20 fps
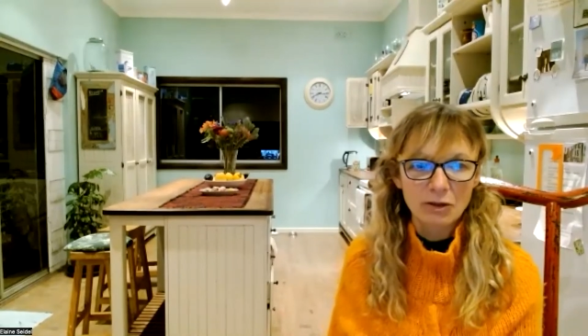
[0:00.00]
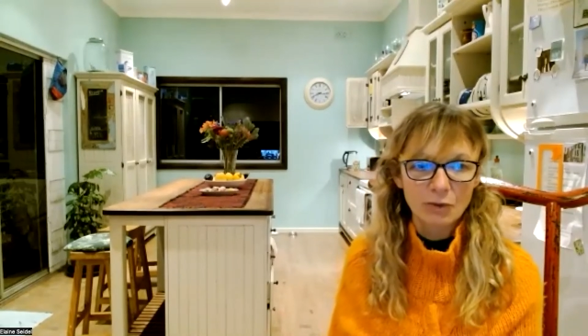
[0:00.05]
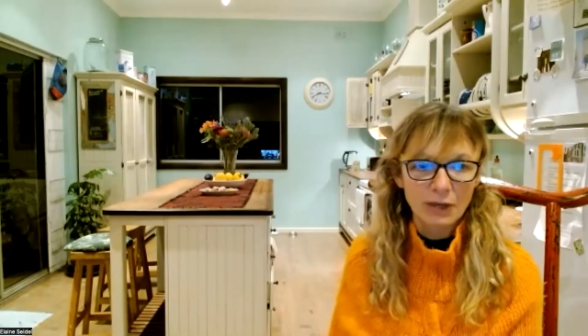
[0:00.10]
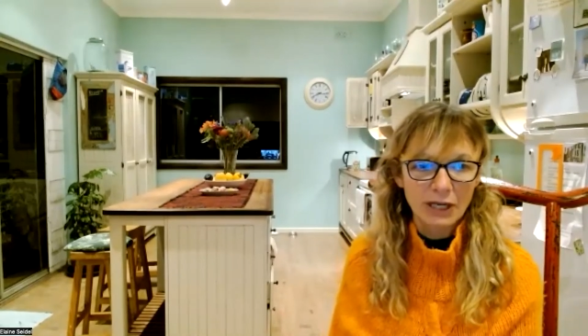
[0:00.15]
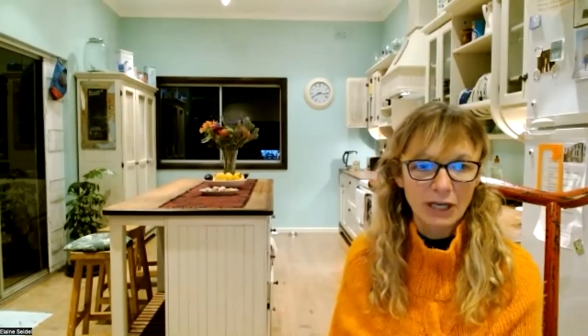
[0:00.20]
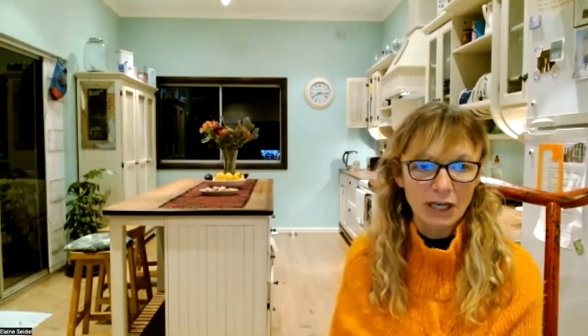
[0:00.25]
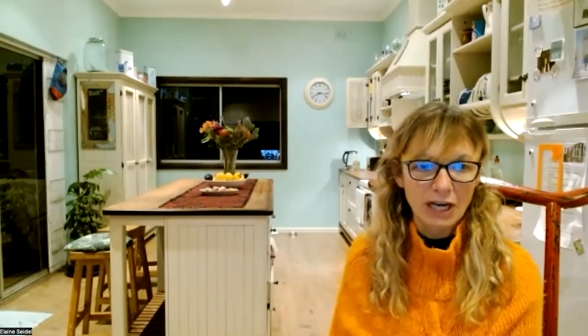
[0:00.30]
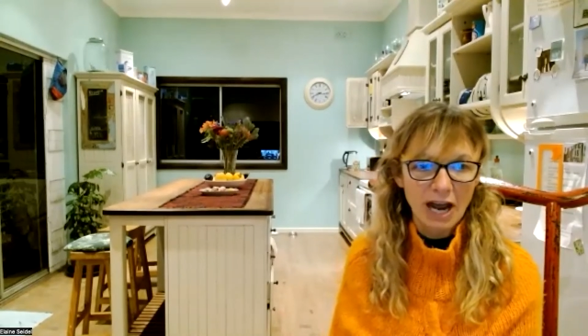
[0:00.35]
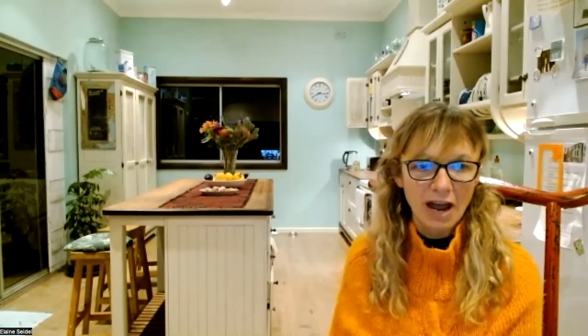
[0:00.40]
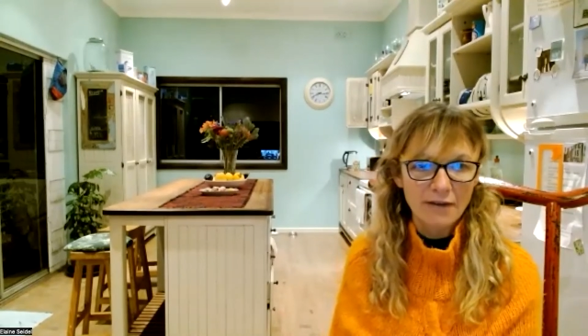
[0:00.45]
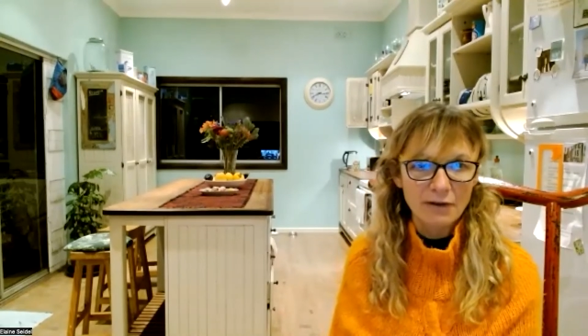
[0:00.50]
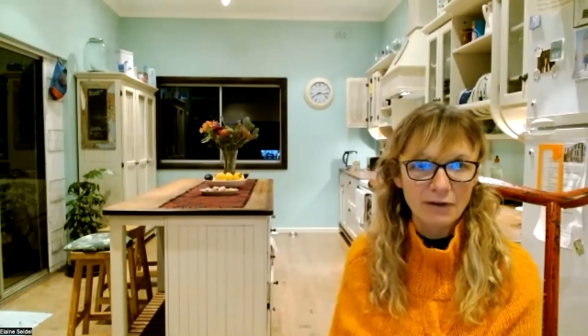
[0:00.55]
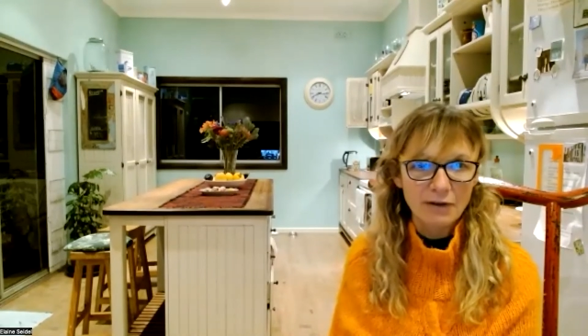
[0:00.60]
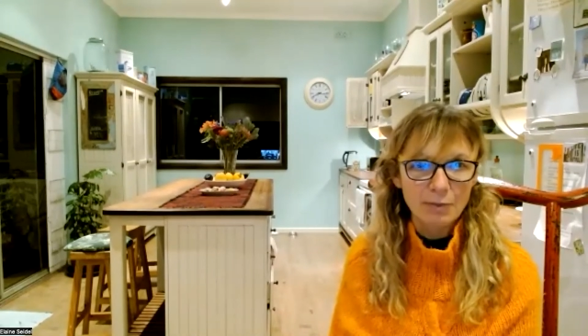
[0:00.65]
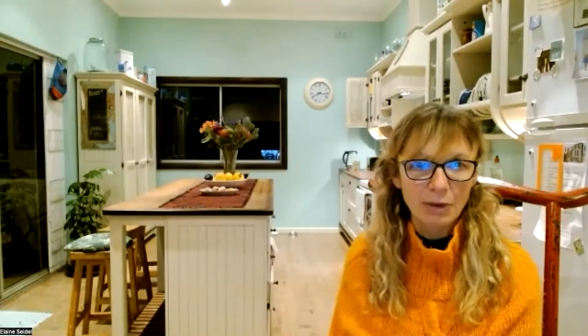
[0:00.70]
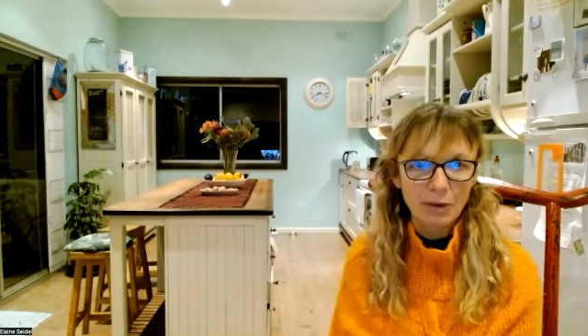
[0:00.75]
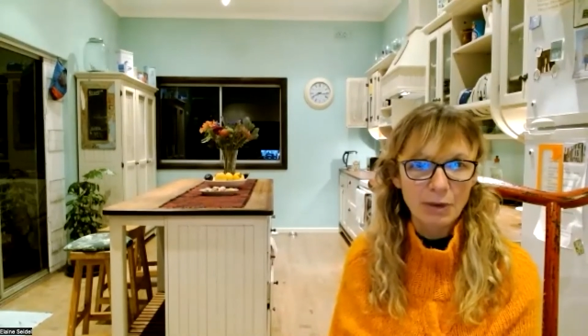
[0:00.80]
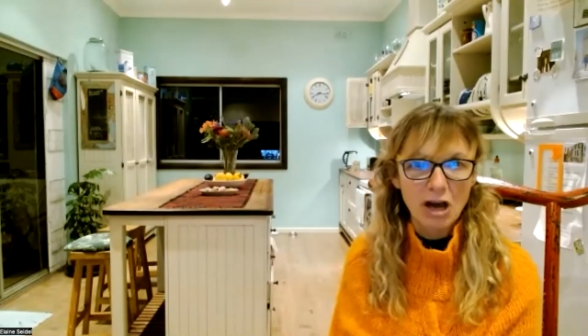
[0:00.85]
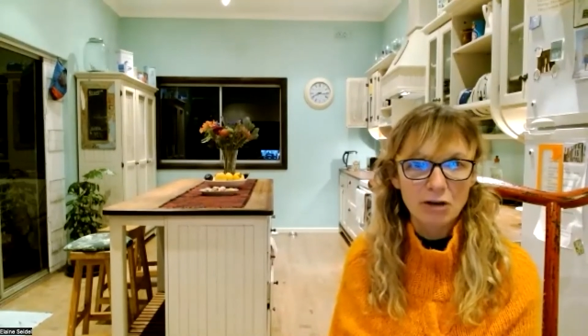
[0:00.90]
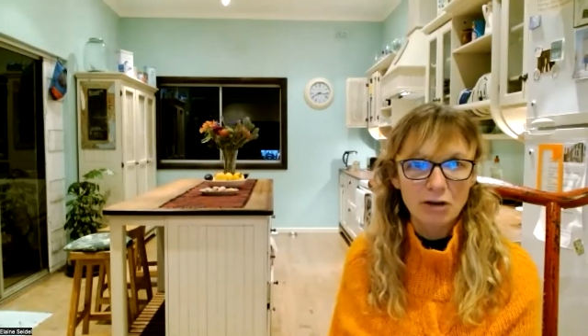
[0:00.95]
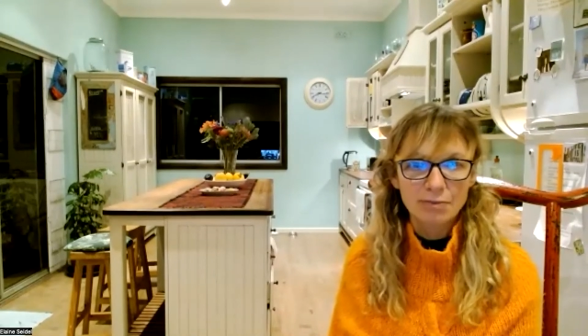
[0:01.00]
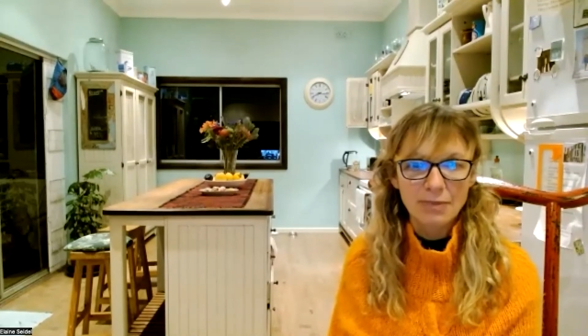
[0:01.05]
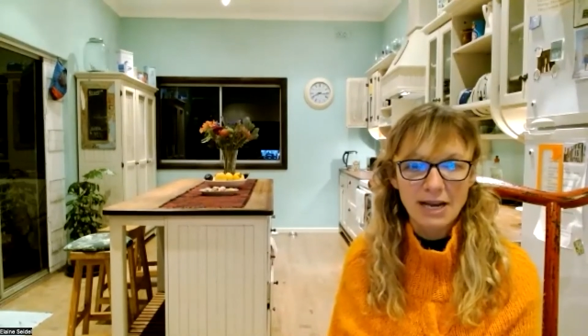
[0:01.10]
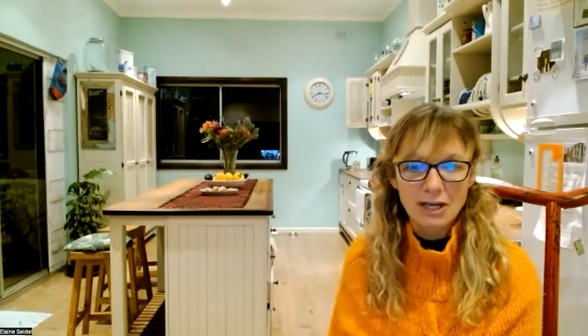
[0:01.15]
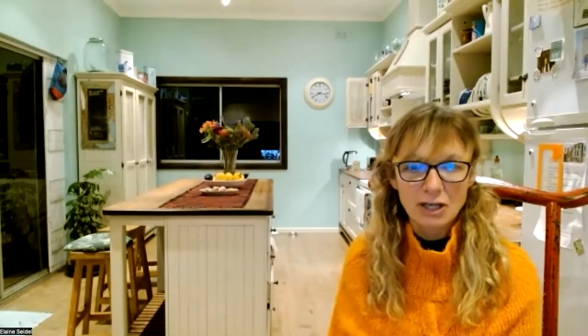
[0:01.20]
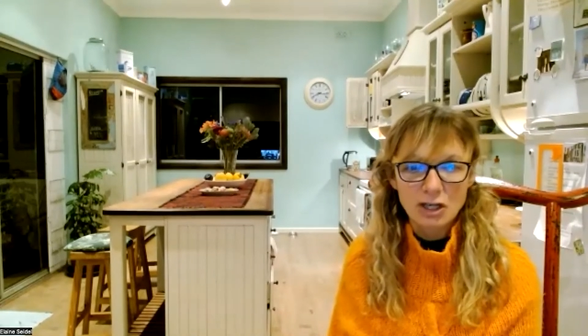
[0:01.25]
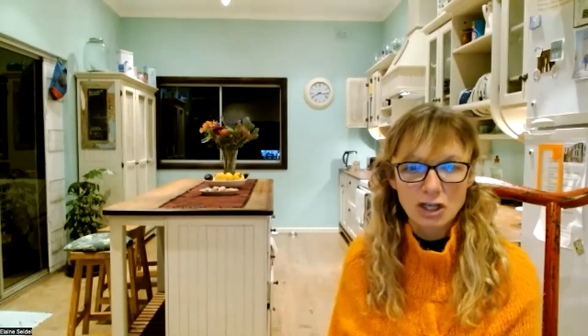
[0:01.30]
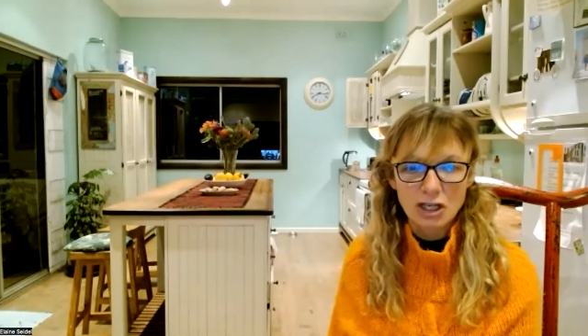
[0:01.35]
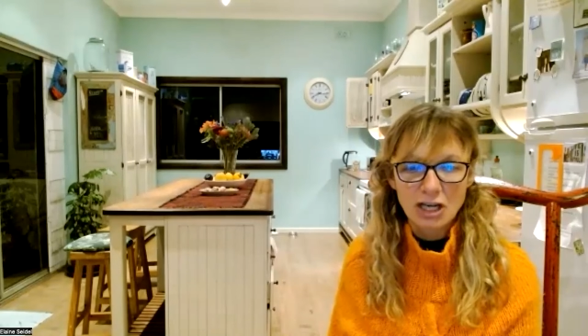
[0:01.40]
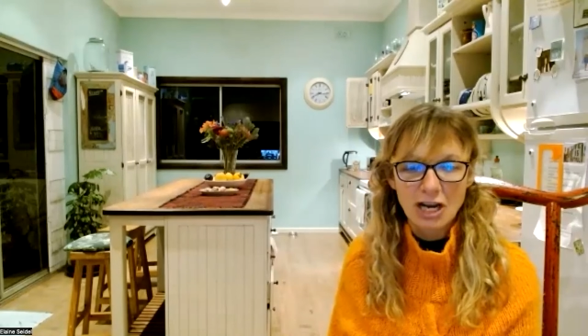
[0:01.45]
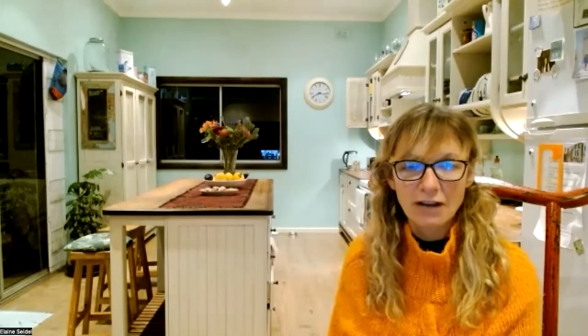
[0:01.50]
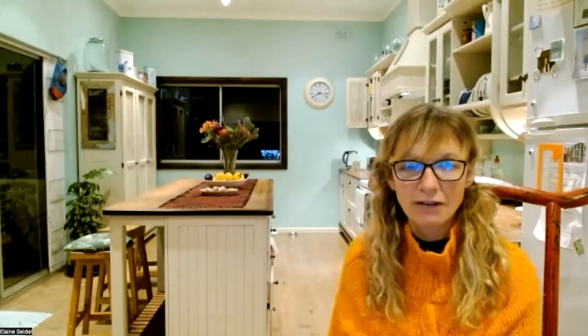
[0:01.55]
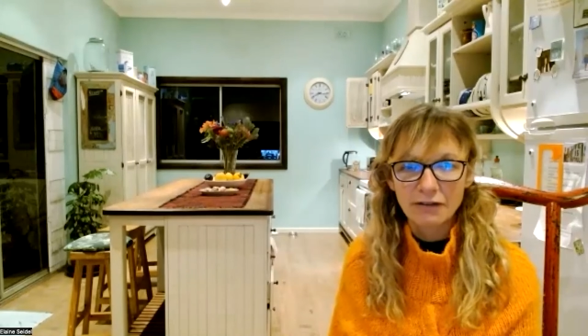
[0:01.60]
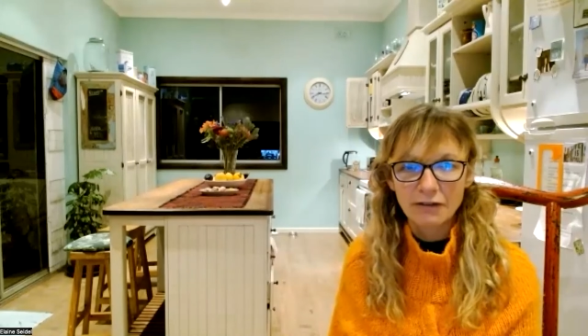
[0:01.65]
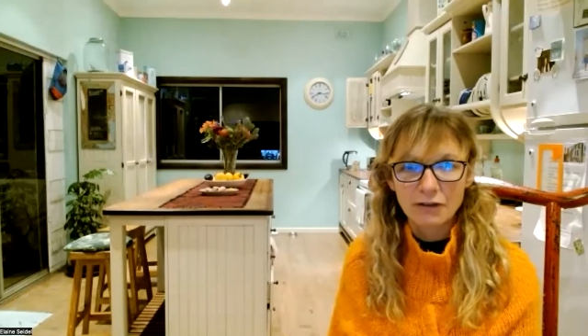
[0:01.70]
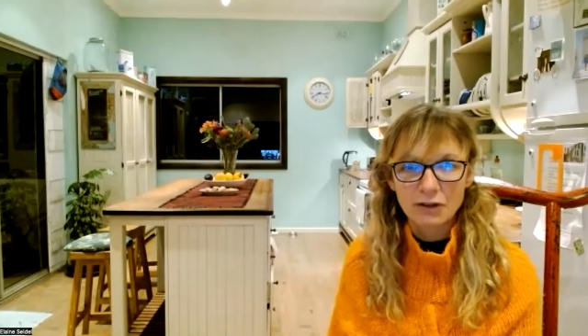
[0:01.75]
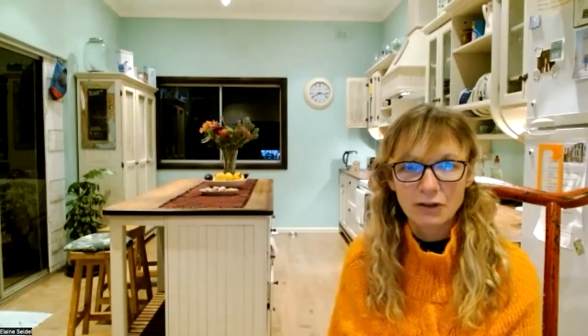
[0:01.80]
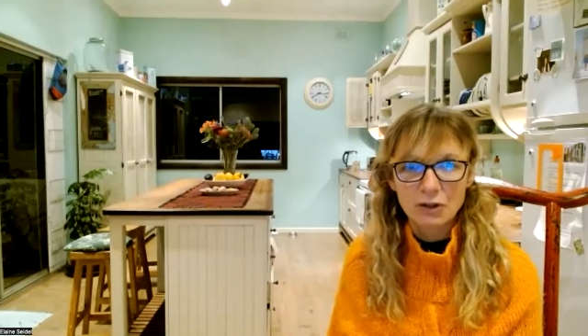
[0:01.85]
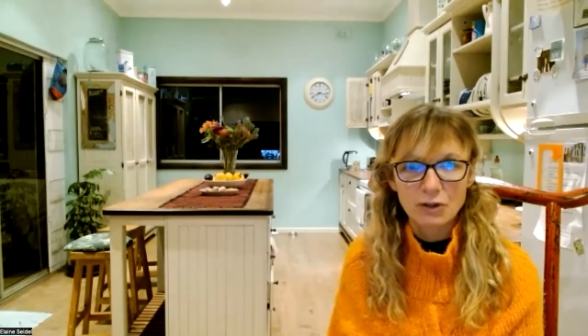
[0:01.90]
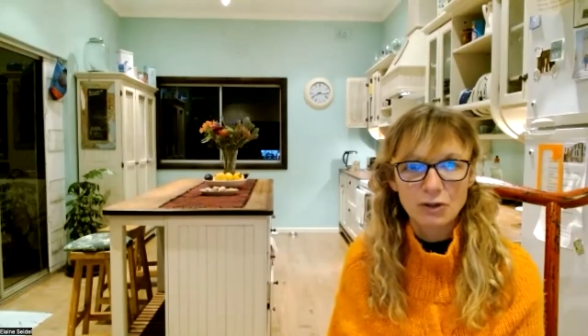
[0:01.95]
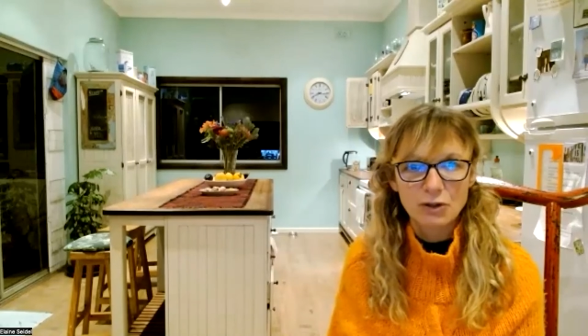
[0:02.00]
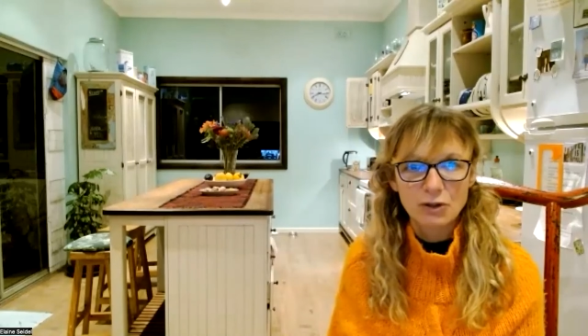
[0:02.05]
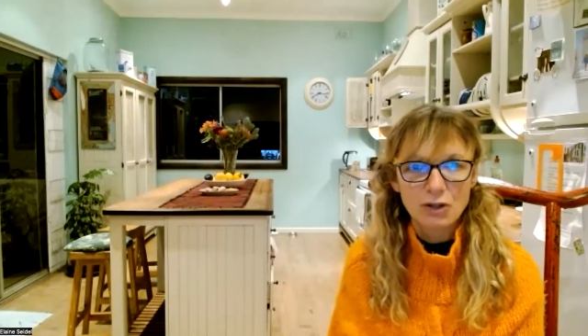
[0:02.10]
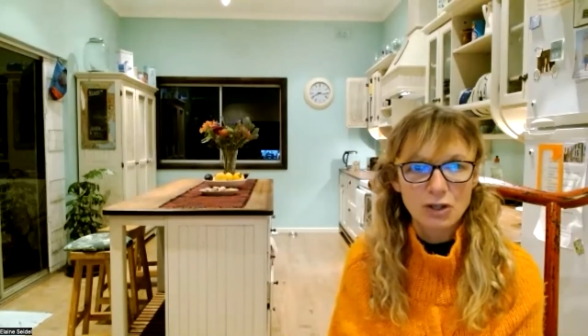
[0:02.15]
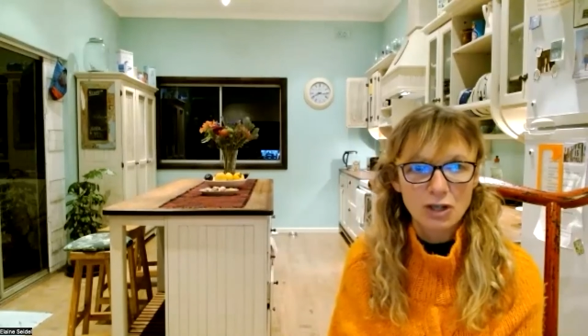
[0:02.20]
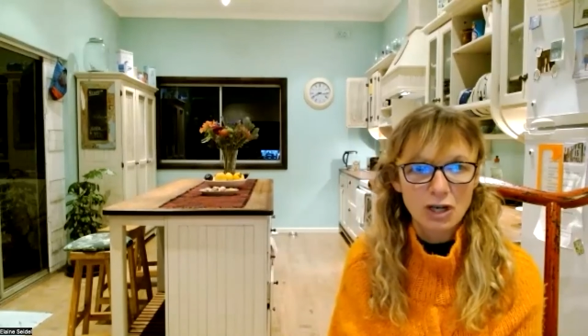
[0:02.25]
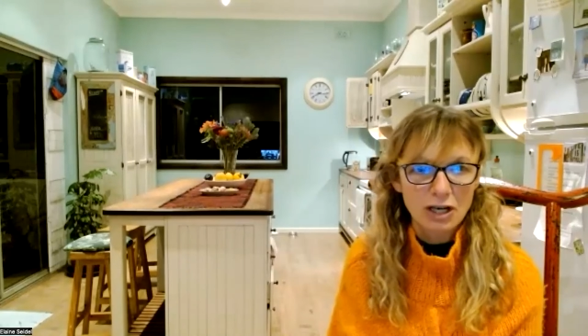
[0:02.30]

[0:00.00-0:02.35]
We're going to have a plant-based chef who's